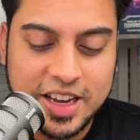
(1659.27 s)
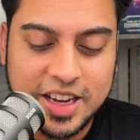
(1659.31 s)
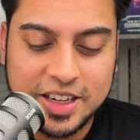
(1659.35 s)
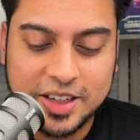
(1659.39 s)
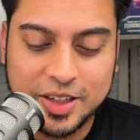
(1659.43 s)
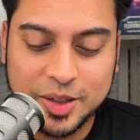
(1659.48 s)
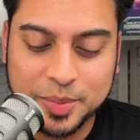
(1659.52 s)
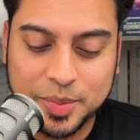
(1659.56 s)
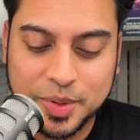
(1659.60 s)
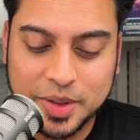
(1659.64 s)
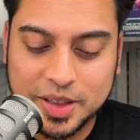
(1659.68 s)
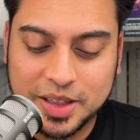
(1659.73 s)

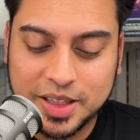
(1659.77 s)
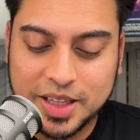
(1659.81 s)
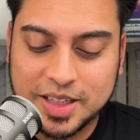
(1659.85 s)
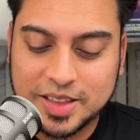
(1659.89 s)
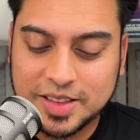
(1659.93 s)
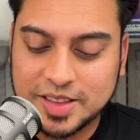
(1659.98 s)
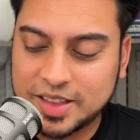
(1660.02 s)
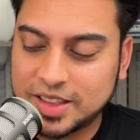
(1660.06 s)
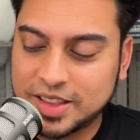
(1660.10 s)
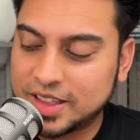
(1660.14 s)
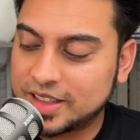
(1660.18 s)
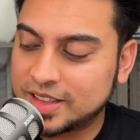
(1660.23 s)
no print
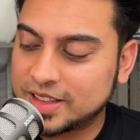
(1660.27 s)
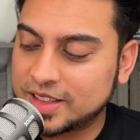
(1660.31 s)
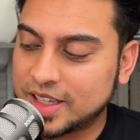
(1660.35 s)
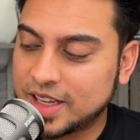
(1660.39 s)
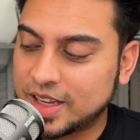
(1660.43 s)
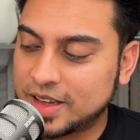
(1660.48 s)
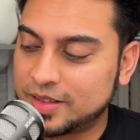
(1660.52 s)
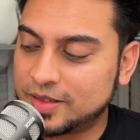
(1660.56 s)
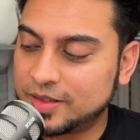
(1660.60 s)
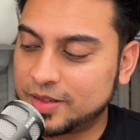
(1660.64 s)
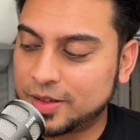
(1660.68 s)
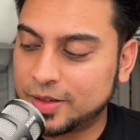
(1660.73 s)
lines in the
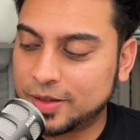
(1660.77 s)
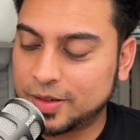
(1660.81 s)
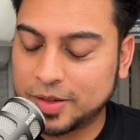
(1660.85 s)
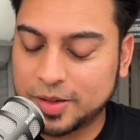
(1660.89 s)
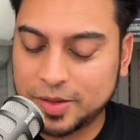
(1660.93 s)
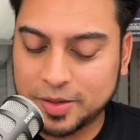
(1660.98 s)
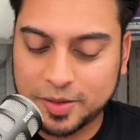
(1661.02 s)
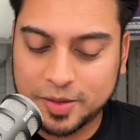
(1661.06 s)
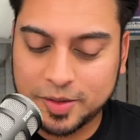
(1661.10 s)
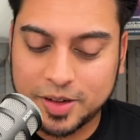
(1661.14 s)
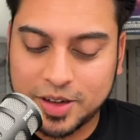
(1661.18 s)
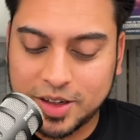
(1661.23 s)
inside. We're,
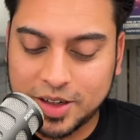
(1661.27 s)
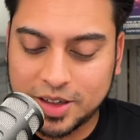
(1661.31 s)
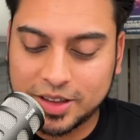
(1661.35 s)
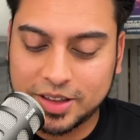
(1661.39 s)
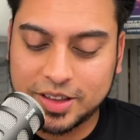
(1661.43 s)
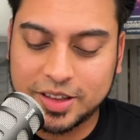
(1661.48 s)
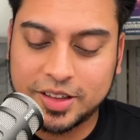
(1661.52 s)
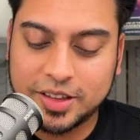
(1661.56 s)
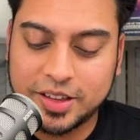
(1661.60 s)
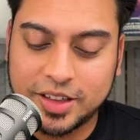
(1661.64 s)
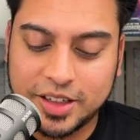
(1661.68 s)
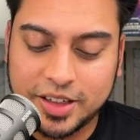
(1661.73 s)
we're, we're, all
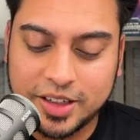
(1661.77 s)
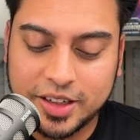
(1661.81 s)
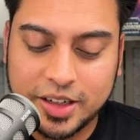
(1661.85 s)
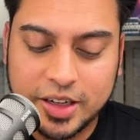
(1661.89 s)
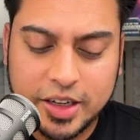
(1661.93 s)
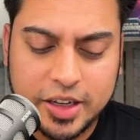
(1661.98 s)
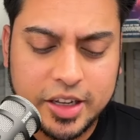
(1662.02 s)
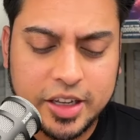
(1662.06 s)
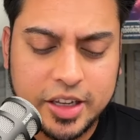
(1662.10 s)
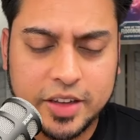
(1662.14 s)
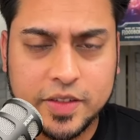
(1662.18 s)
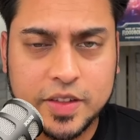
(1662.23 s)
good here.
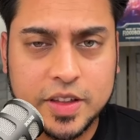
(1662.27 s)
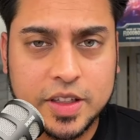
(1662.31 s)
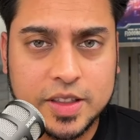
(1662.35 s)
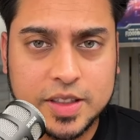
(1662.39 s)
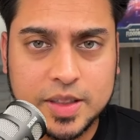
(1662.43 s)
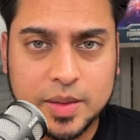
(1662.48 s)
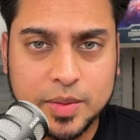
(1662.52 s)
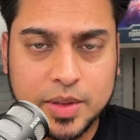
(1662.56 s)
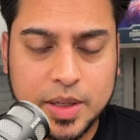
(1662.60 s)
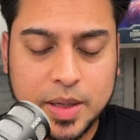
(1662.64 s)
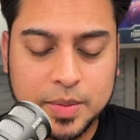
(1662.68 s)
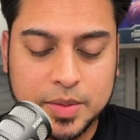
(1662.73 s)
Even though
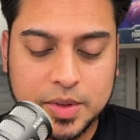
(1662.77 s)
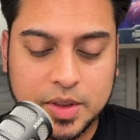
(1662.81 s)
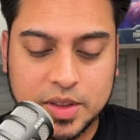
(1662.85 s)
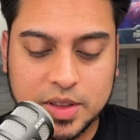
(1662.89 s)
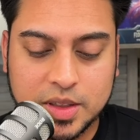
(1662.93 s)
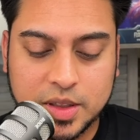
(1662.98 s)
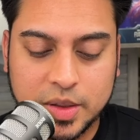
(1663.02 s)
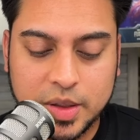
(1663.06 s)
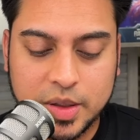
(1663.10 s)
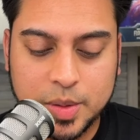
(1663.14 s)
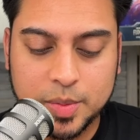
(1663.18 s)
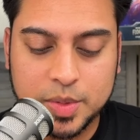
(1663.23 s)
sometimes those
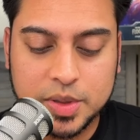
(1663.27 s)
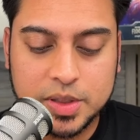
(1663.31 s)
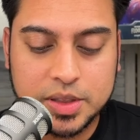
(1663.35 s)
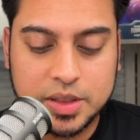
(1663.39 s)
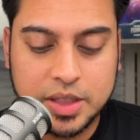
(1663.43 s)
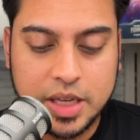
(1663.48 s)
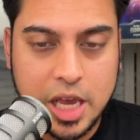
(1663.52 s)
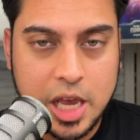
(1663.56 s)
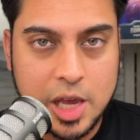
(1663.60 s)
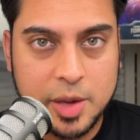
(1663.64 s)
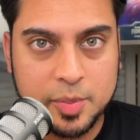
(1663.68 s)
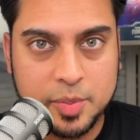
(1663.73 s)
crimps
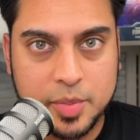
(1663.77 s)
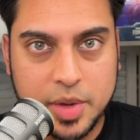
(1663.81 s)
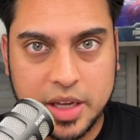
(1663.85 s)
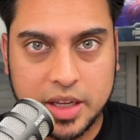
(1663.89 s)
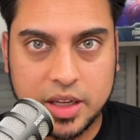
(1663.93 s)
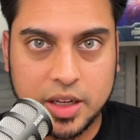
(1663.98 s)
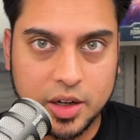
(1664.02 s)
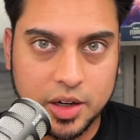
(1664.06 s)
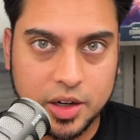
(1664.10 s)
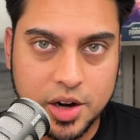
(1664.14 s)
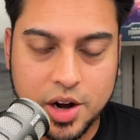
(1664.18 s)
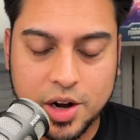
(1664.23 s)
can
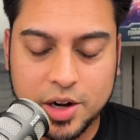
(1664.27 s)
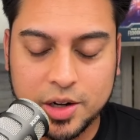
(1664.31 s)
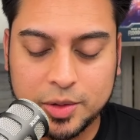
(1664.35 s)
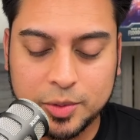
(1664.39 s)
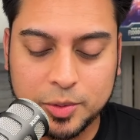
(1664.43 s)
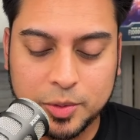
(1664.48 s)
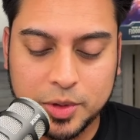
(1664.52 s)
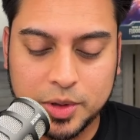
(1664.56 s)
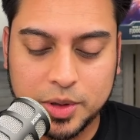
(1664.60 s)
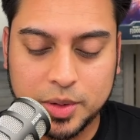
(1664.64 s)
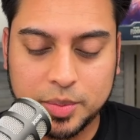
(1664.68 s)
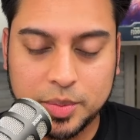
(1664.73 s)
make a card
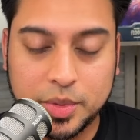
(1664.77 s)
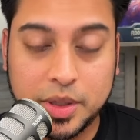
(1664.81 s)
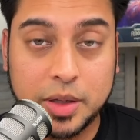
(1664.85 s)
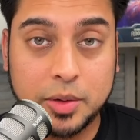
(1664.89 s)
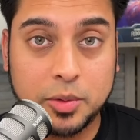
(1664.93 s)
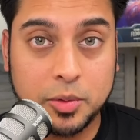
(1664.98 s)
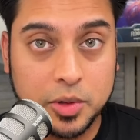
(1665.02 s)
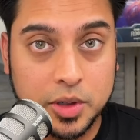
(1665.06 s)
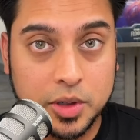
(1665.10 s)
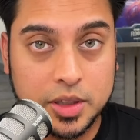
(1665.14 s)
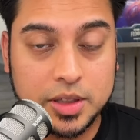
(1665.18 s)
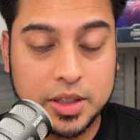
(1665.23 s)
wor- be
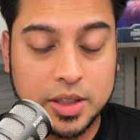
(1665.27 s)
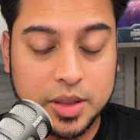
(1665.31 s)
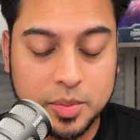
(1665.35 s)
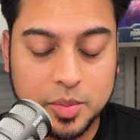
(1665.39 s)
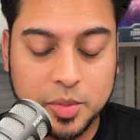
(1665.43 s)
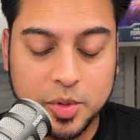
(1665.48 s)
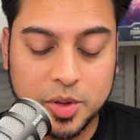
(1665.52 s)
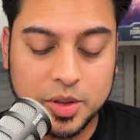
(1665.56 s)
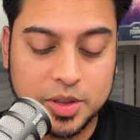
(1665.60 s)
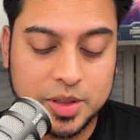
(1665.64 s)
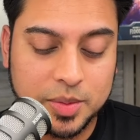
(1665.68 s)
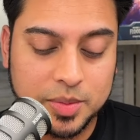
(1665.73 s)
worth
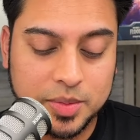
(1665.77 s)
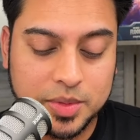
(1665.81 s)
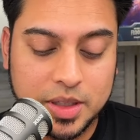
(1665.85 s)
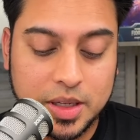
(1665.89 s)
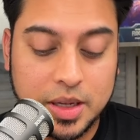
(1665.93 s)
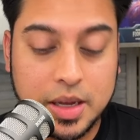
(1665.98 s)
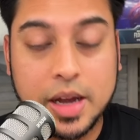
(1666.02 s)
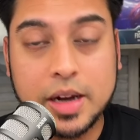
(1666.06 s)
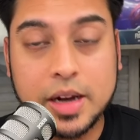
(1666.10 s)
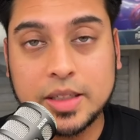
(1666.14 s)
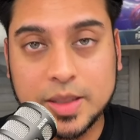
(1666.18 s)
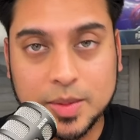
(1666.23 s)
more
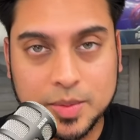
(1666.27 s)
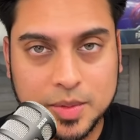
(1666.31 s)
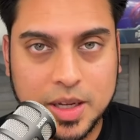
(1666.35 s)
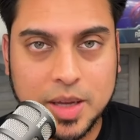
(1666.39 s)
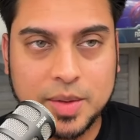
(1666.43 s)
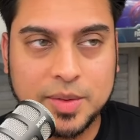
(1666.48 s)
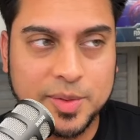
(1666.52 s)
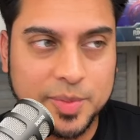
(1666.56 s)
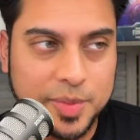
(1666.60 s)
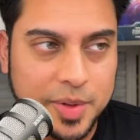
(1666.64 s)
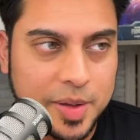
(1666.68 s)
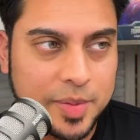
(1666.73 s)
sometimes, uh,
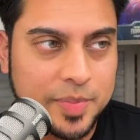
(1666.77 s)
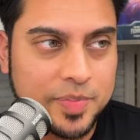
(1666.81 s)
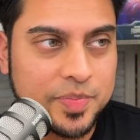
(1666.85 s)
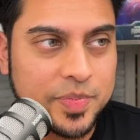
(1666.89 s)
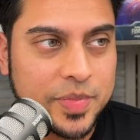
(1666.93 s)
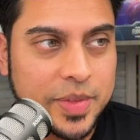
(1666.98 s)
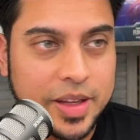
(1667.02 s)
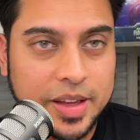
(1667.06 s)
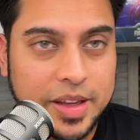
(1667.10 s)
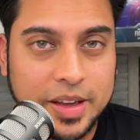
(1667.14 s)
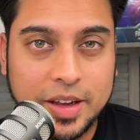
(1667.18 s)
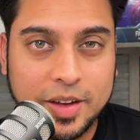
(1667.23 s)
sometimes. But
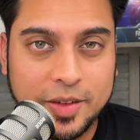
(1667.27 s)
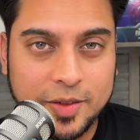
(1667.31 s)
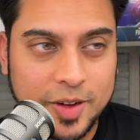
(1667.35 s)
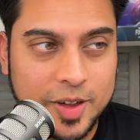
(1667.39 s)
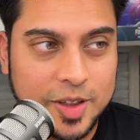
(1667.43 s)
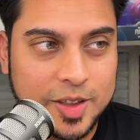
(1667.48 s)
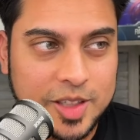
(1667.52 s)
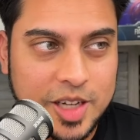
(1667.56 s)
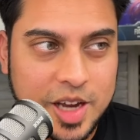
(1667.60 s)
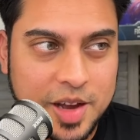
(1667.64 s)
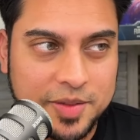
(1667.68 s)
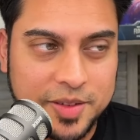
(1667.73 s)

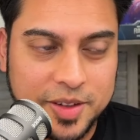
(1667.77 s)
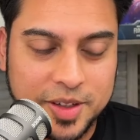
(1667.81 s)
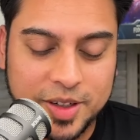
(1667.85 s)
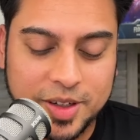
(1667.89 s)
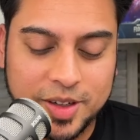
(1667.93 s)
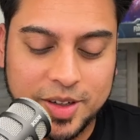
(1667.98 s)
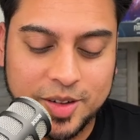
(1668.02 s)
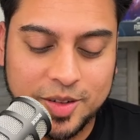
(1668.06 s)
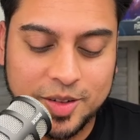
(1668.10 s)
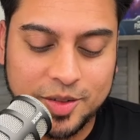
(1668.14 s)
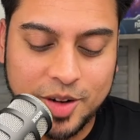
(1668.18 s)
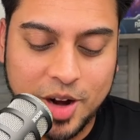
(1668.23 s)
first
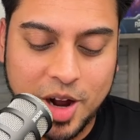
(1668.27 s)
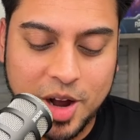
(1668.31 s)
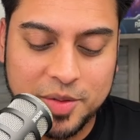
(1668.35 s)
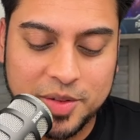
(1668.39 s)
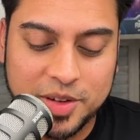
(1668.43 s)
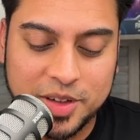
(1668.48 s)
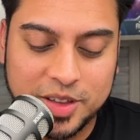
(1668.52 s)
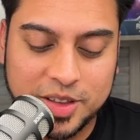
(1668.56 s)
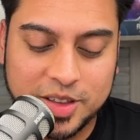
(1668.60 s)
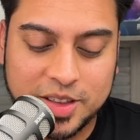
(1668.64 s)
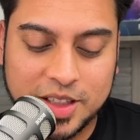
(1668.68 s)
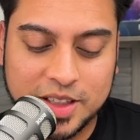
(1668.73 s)
chapter,
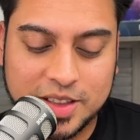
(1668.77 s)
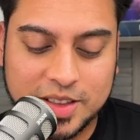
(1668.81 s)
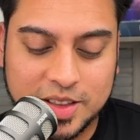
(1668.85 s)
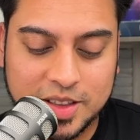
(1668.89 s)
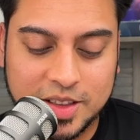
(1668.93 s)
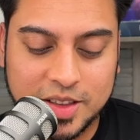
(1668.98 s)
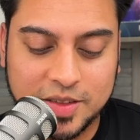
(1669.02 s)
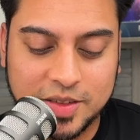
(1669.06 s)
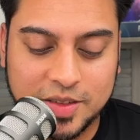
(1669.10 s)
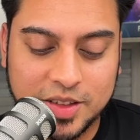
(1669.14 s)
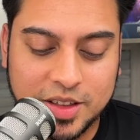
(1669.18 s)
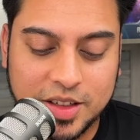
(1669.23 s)
Robin Hood, that's a
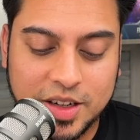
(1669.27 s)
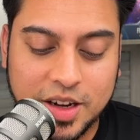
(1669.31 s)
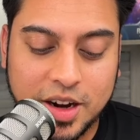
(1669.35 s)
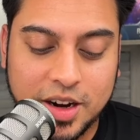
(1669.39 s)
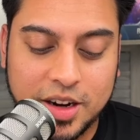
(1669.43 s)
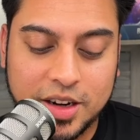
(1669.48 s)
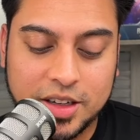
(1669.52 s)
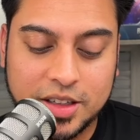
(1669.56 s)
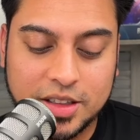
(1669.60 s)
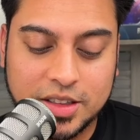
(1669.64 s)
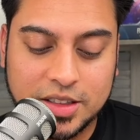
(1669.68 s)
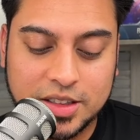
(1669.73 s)
good one.
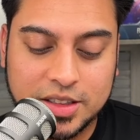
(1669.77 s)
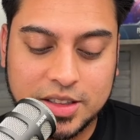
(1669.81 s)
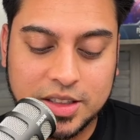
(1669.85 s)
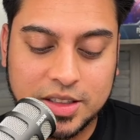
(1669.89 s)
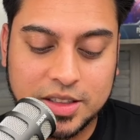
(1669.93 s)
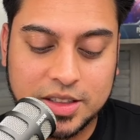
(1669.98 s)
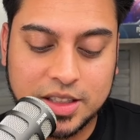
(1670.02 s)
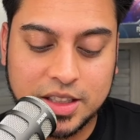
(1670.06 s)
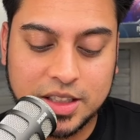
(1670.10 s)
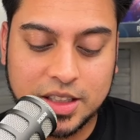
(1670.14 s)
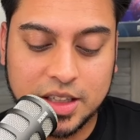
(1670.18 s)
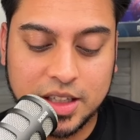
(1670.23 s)
Hans,
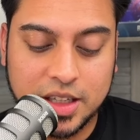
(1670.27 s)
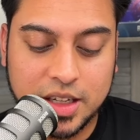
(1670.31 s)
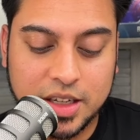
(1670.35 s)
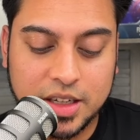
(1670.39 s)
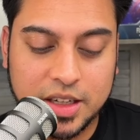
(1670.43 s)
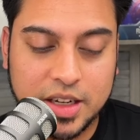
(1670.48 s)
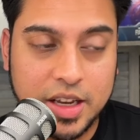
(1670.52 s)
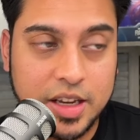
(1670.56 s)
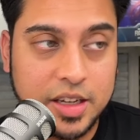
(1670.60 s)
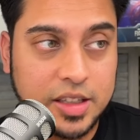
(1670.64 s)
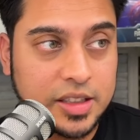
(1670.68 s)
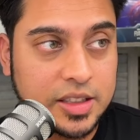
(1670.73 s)
13 in
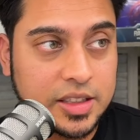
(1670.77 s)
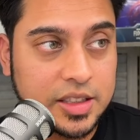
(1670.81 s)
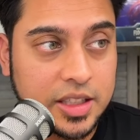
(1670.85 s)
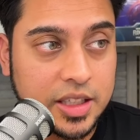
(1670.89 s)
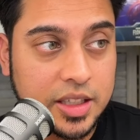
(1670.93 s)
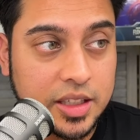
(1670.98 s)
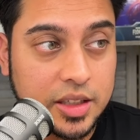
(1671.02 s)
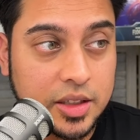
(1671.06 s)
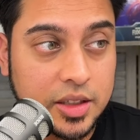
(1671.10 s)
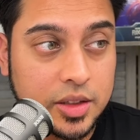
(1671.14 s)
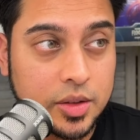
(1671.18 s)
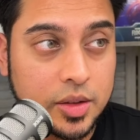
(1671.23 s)
line, and
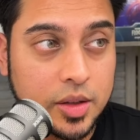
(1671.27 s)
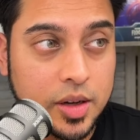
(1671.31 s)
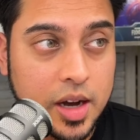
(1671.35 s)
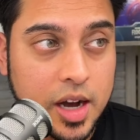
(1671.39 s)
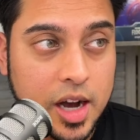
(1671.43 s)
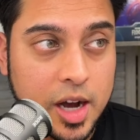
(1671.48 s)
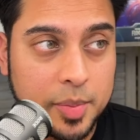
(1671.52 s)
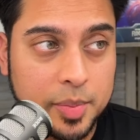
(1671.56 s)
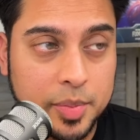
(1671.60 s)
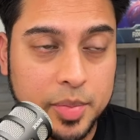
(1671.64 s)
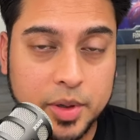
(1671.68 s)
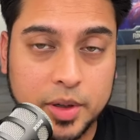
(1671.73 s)
Dingle
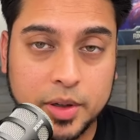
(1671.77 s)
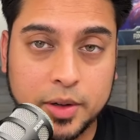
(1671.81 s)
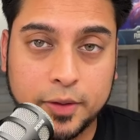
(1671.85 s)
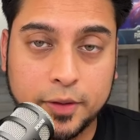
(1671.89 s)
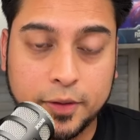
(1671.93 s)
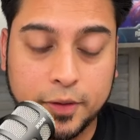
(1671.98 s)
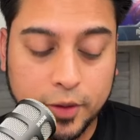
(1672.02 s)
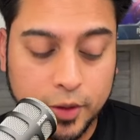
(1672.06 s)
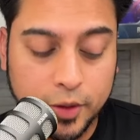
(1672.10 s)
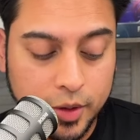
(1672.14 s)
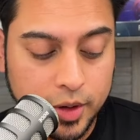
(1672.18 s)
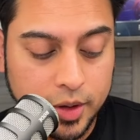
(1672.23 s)
Hopper
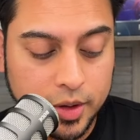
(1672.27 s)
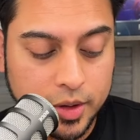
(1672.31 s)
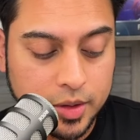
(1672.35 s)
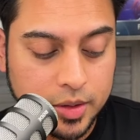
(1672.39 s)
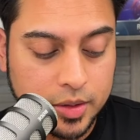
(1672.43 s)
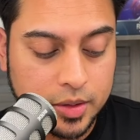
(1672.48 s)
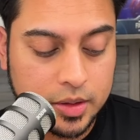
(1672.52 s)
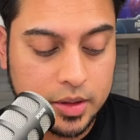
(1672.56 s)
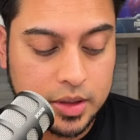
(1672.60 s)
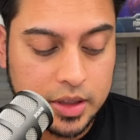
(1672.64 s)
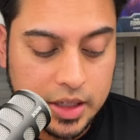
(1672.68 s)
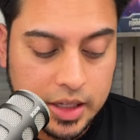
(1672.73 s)

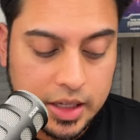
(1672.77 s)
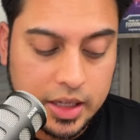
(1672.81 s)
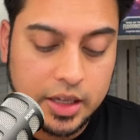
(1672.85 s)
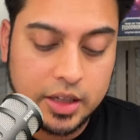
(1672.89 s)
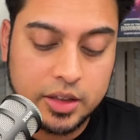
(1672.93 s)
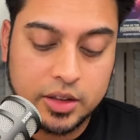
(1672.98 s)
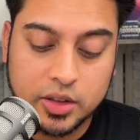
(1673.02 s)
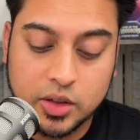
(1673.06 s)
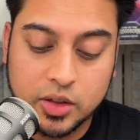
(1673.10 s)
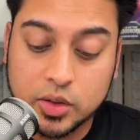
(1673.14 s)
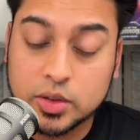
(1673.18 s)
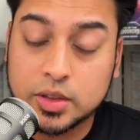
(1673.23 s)
foil.
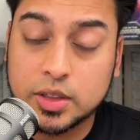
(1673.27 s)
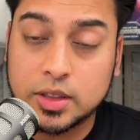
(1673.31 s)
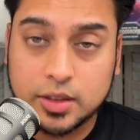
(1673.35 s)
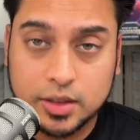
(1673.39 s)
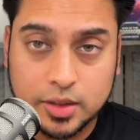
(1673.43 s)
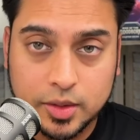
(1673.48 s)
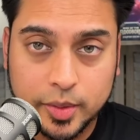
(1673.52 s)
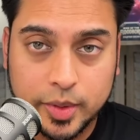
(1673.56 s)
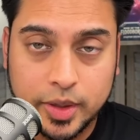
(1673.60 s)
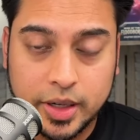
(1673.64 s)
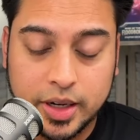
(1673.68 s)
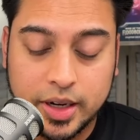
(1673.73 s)
Those are
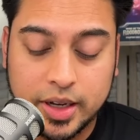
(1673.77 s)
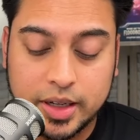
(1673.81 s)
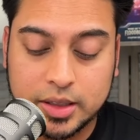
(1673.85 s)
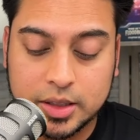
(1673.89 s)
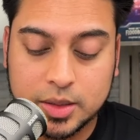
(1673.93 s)
three nice